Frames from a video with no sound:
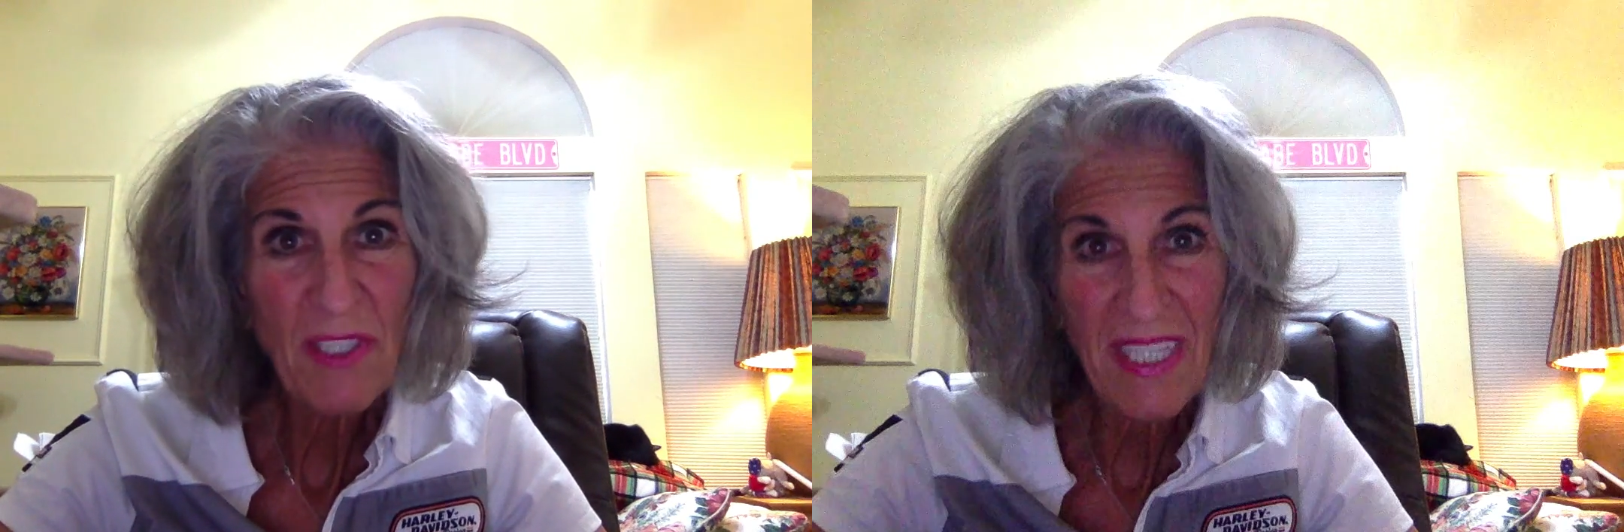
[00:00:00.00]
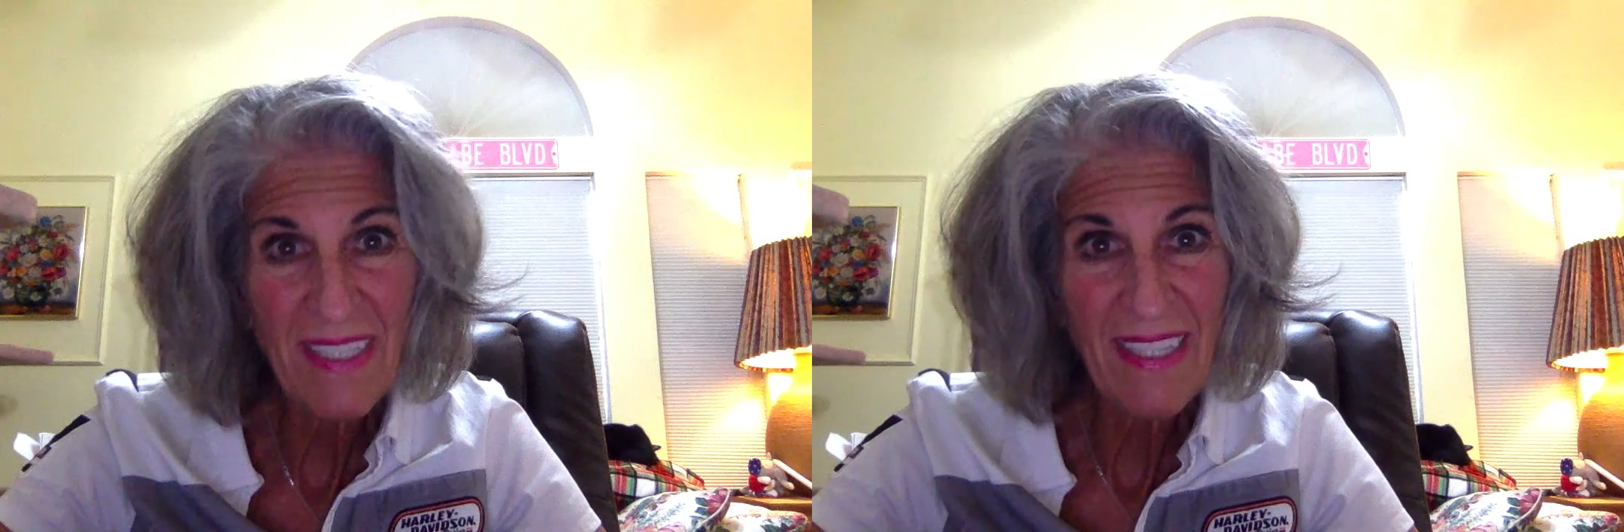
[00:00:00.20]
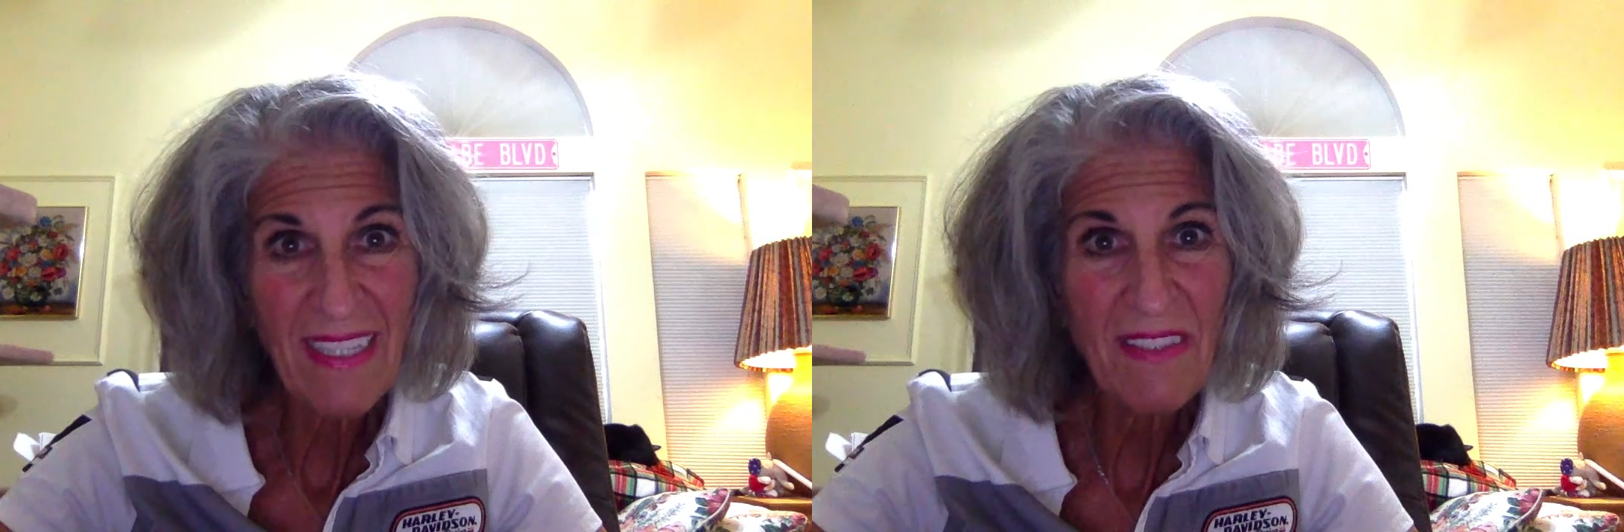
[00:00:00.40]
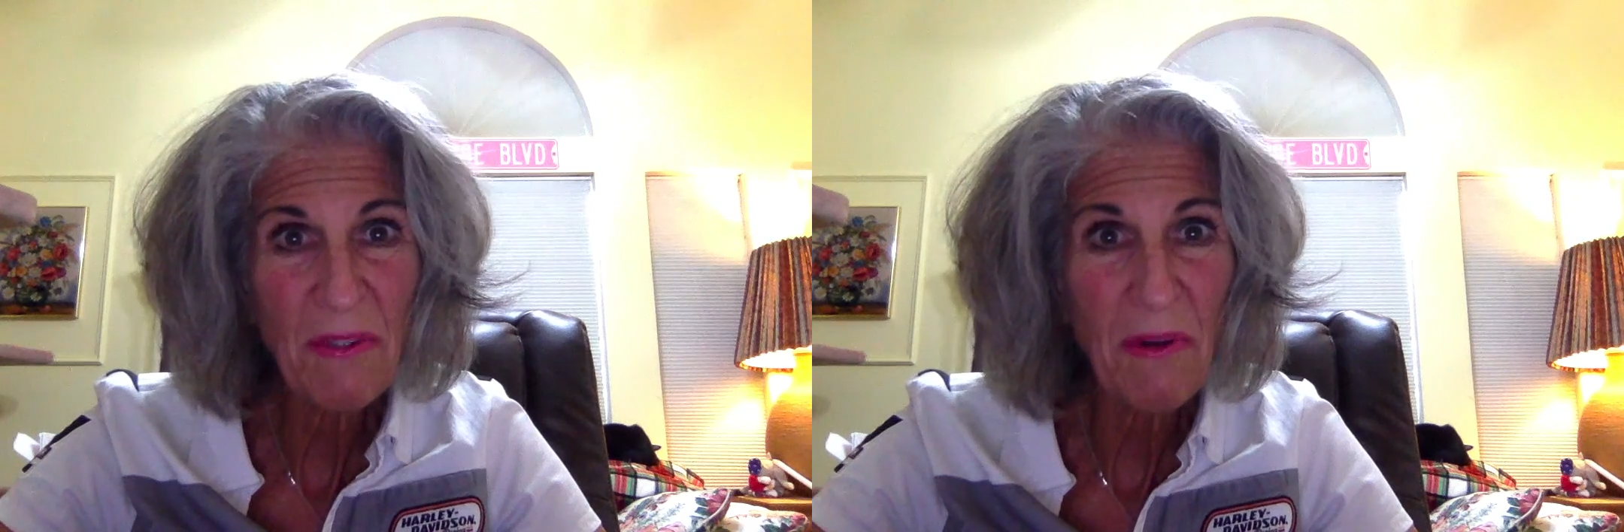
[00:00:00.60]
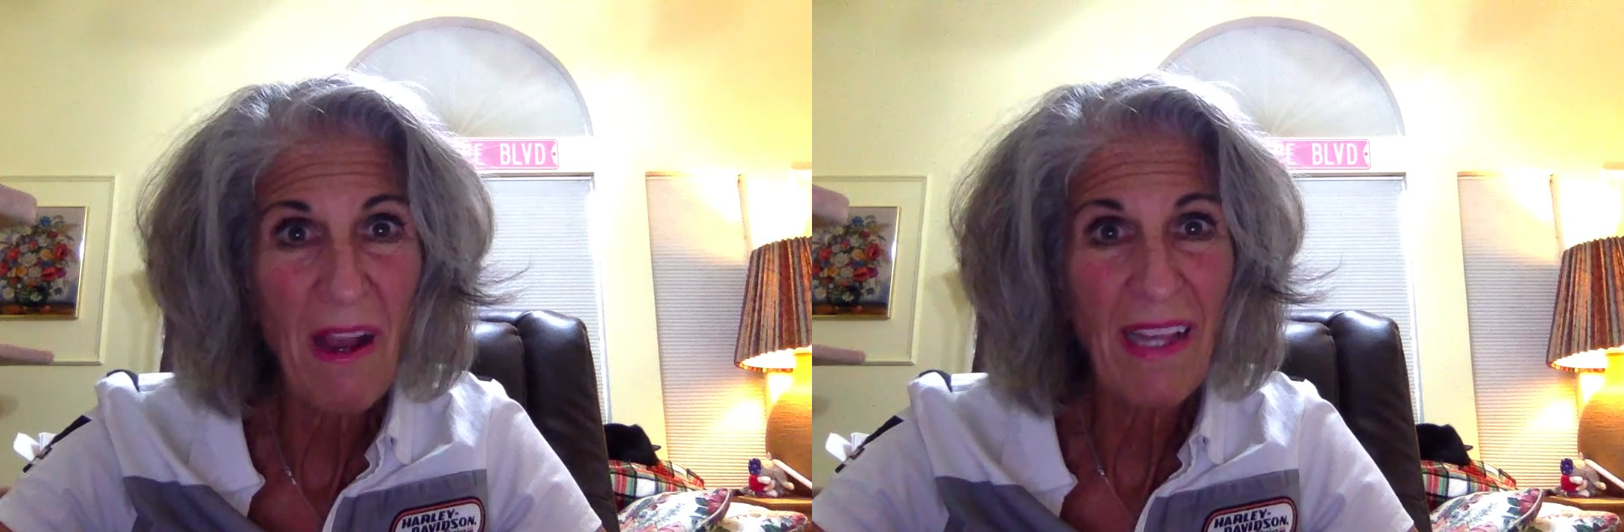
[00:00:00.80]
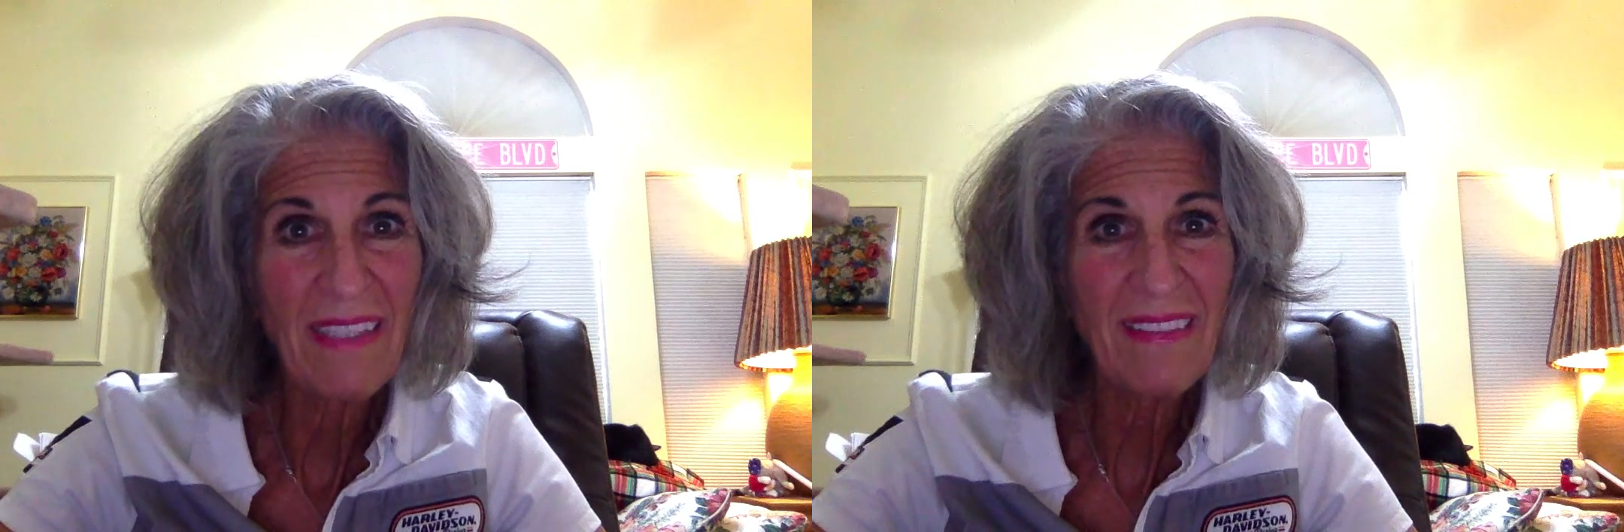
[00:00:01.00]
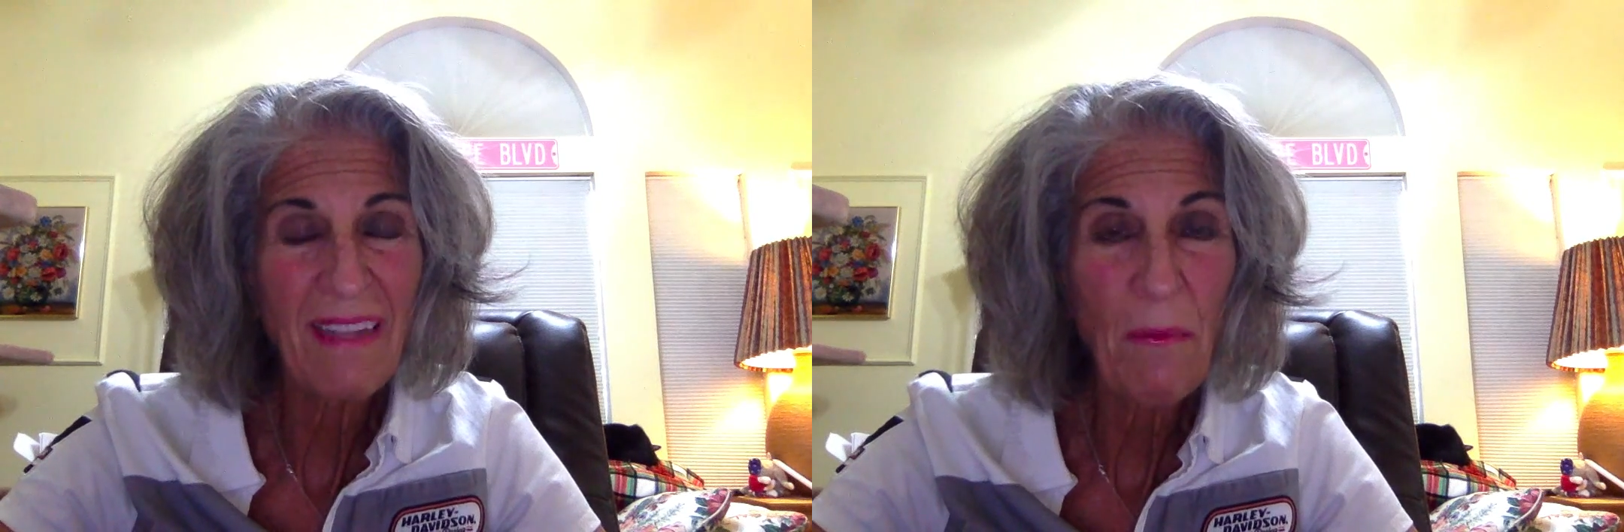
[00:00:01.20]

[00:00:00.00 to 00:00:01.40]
Jesus Christ,